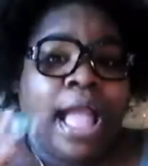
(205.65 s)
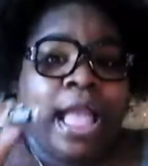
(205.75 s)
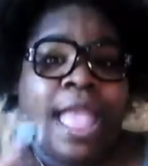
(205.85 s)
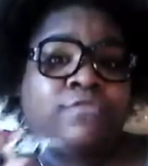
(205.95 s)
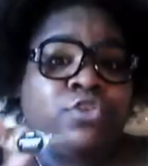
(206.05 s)
I
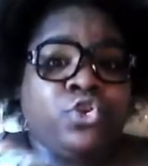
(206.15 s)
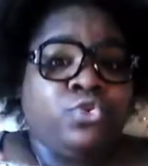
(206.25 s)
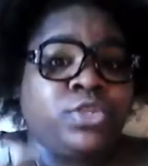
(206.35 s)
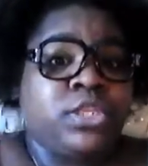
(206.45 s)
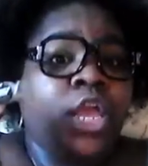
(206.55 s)
have
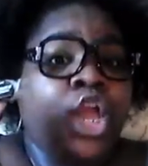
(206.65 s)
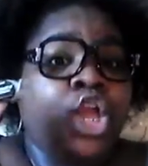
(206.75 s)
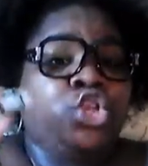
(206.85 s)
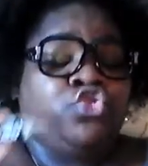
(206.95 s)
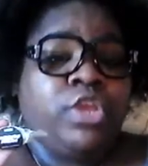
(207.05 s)
used
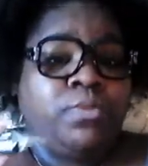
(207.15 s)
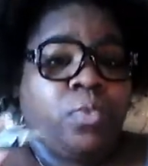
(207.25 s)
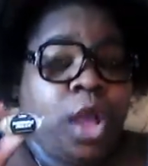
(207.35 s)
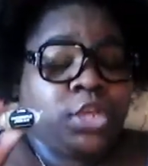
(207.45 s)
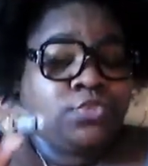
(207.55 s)
Dream
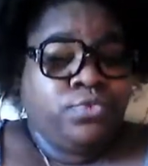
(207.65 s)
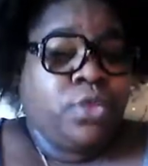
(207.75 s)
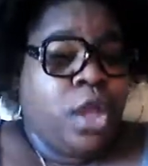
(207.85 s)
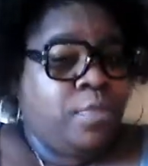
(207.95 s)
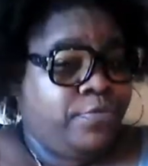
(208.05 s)
Wash
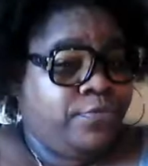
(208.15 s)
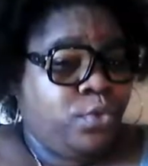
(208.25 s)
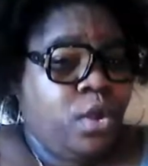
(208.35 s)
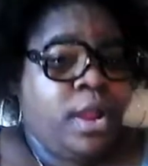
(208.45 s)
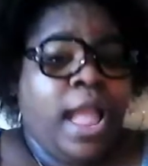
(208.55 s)
Roulard before.